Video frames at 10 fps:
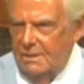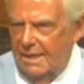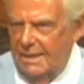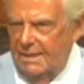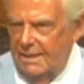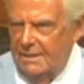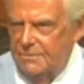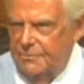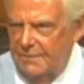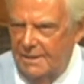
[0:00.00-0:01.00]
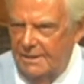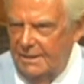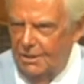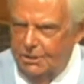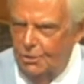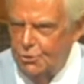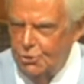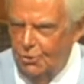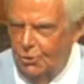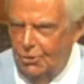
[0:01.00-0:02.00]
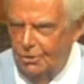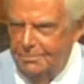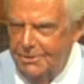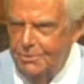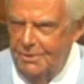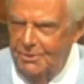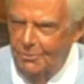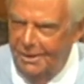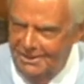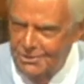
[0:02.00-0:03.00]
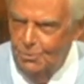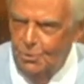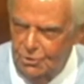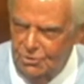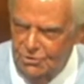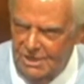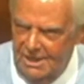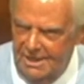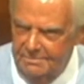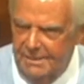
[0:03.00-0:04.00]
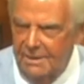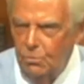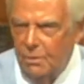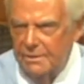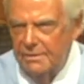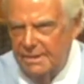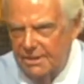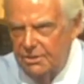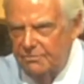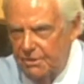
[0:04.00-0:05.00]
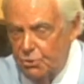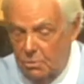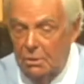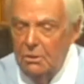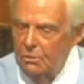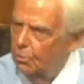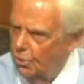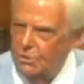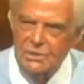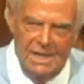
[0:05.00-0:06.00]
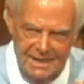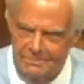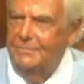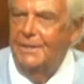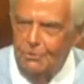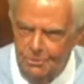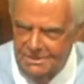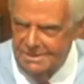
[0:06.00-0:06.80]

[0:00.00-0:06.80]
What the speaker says: like it's fairly close call between what is a workers' comp and whether the individual workers' comp they're always